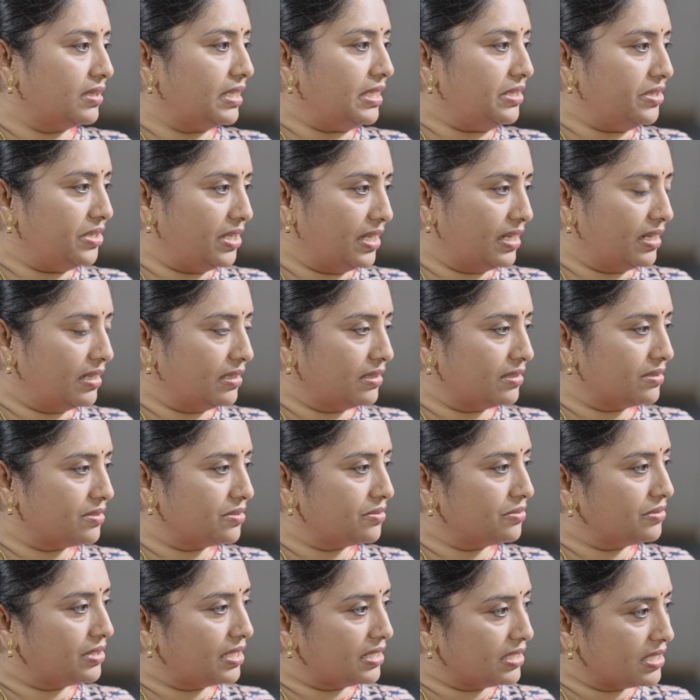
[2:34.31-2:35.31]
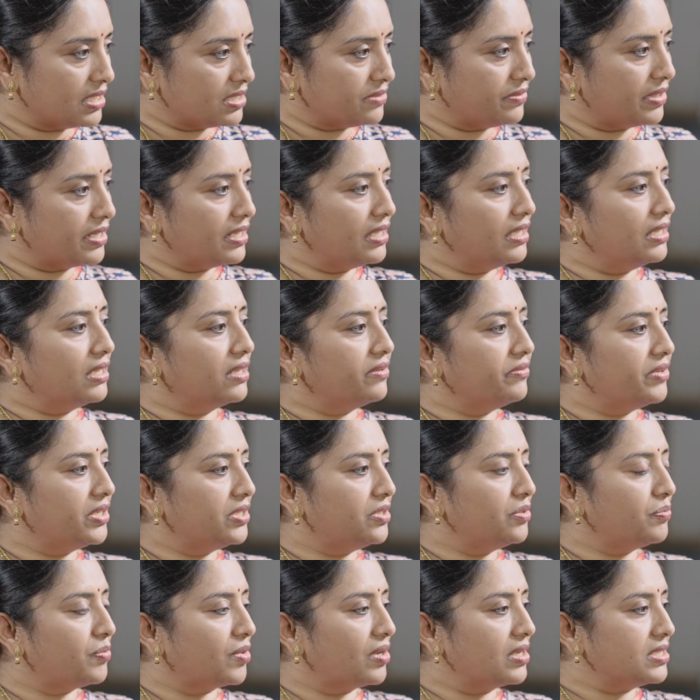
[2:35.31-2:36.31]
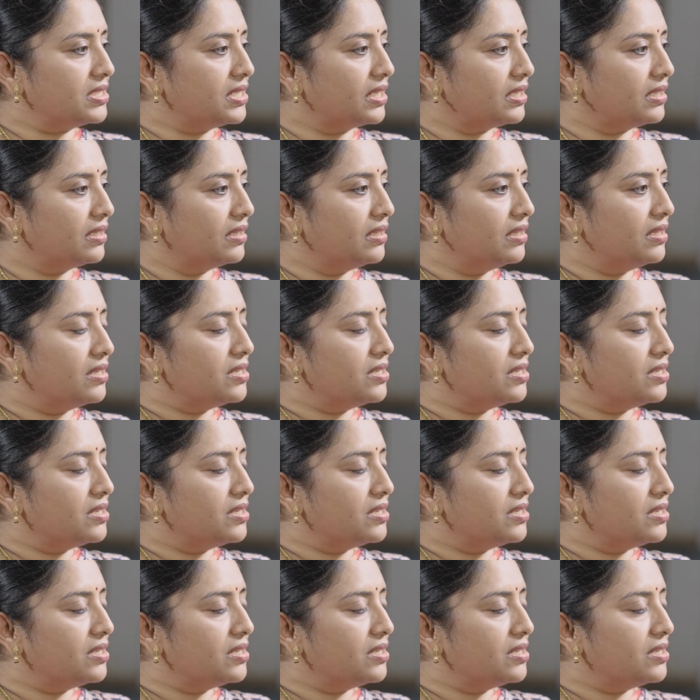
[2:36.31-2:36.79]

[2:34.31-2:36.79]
India. So that is very innovative project.